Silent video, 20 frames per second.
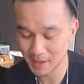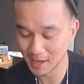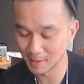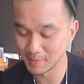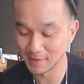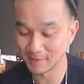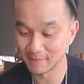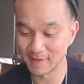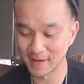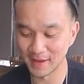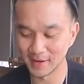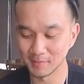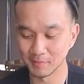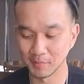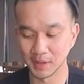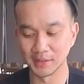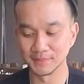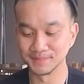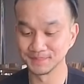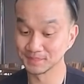I'm not a big fan,
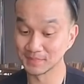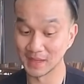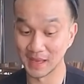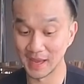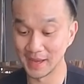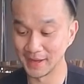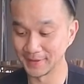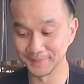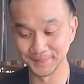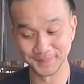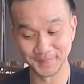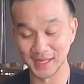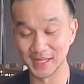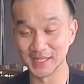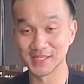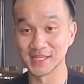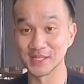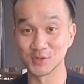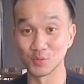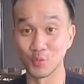but hey,
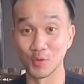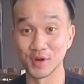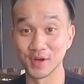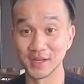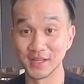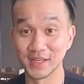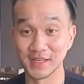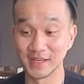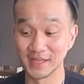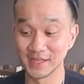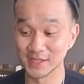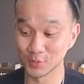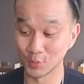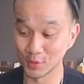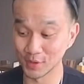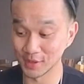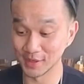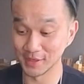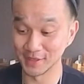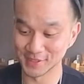it's what it
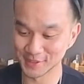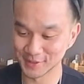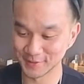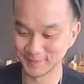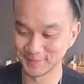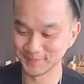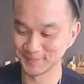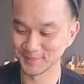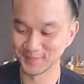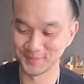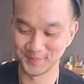is. What it is.